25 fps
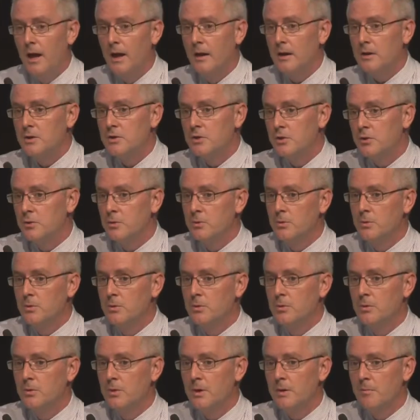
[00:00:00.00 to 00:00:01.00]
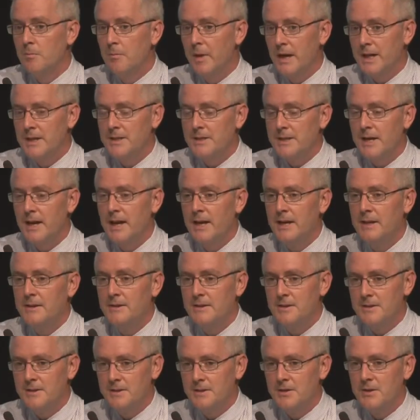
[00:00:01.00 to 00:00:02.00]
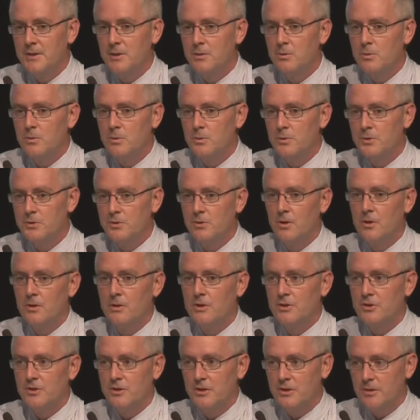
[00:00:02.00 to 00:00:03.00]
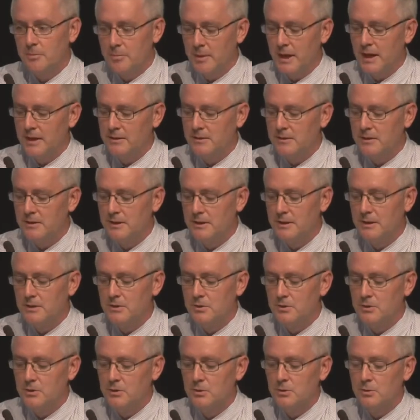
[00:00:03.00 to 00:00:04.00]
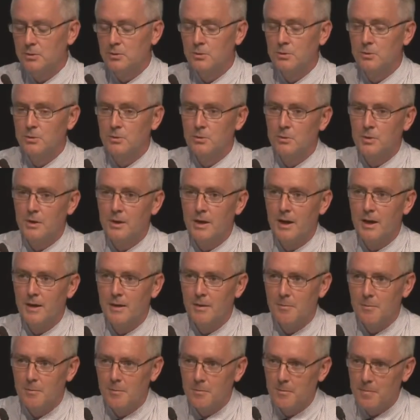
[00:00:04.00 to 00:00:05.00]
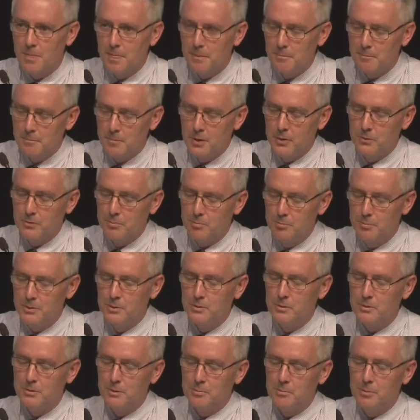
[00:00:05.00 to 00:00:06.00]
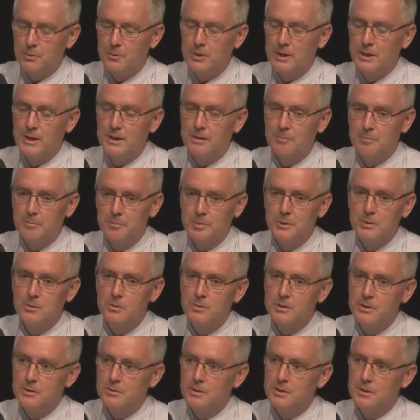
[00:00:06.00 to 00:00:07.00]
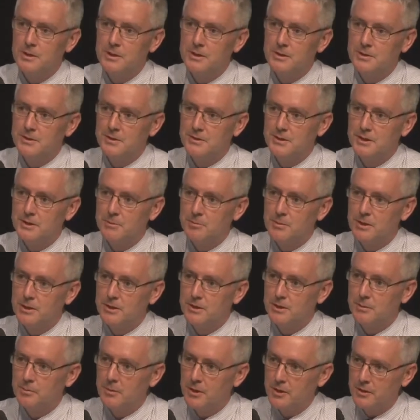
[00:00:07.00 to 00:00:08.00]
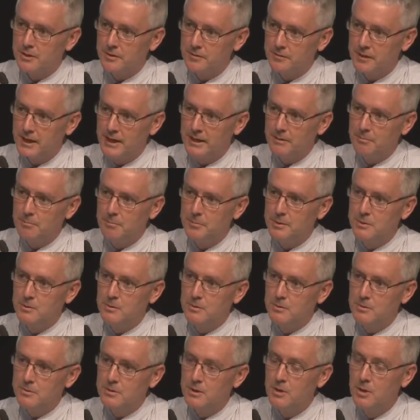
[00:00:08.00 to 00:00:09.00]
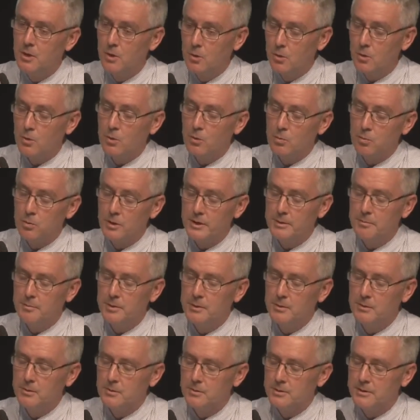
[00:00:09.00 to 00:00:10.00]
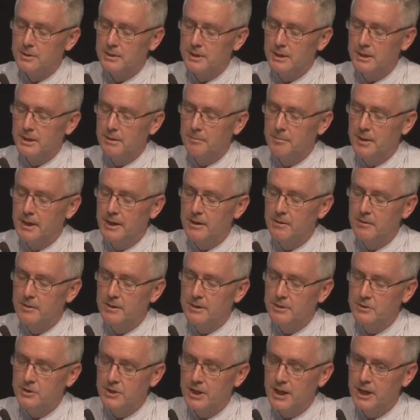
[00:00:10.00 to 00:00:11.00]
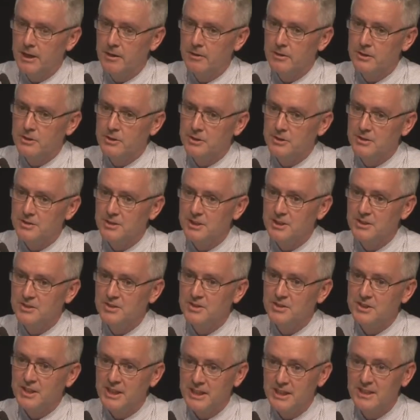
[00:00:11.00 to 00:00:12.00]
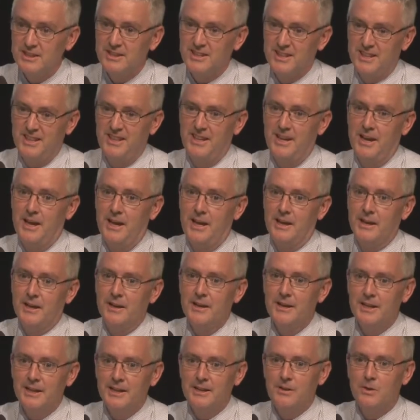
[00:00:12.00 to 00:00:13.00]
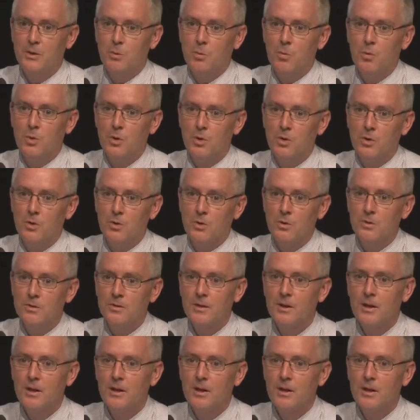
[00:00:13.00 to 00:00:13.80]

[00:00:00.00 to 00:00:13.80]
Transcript: to maintain the skills, knowledge and capacity to both build a boiler, build a steam locomotive and build or rebuild heritage carriages is second to none in the world.